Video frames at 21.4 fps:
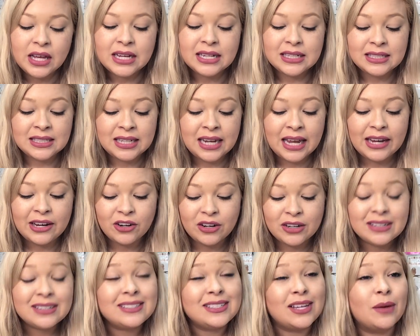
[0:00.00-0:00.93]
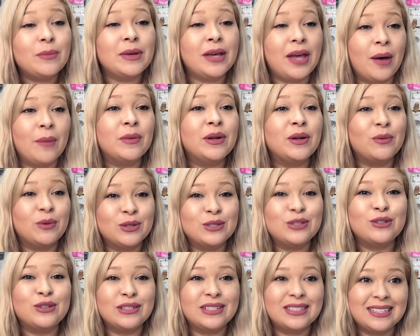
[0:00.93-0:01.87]
Today, you're going to tell me how many words
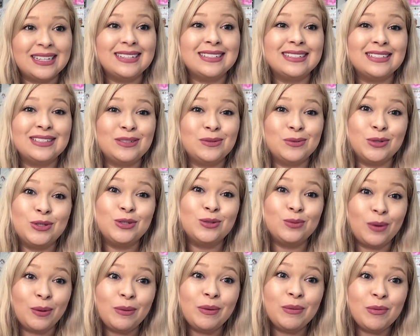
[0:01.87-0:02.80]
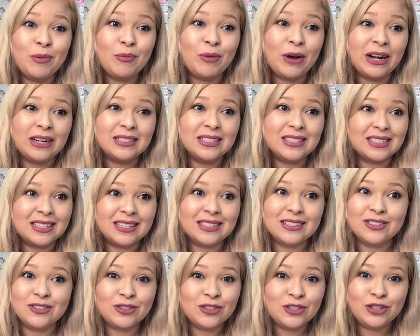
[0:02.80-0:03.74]
are in a sentence, which is what we've been practicing.
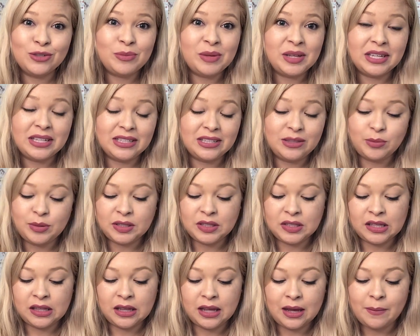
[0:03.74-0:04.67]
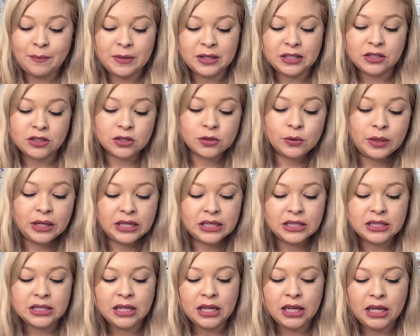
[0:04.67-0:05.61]
So this should be easy peasy lemon
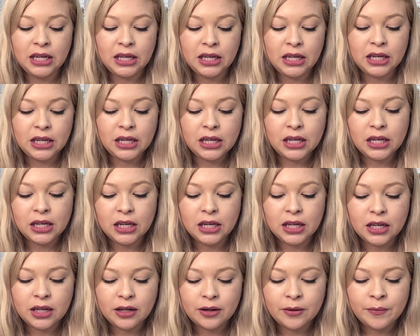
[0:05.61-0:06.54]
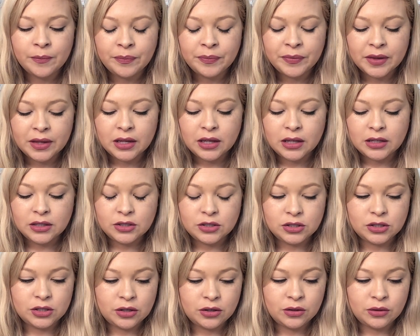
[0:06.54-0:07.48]
squeezy.
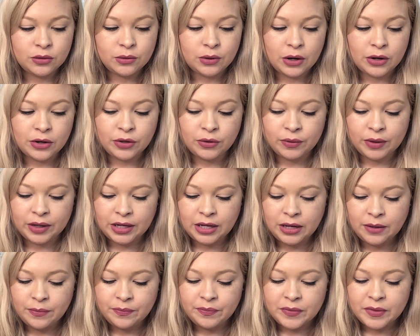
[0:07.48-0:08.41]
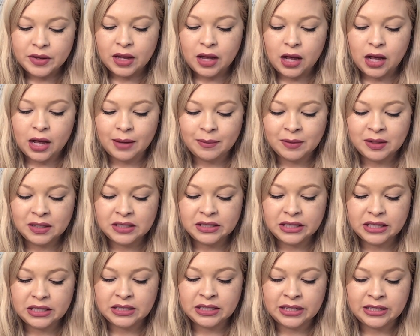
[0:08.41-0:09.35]
So are you ready? I'm going to
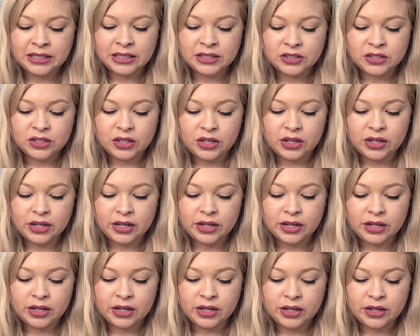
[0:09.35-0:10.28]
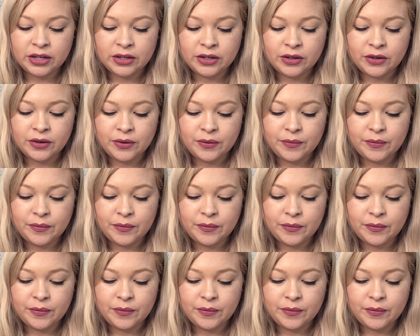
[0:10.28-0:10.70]
say a sentence, and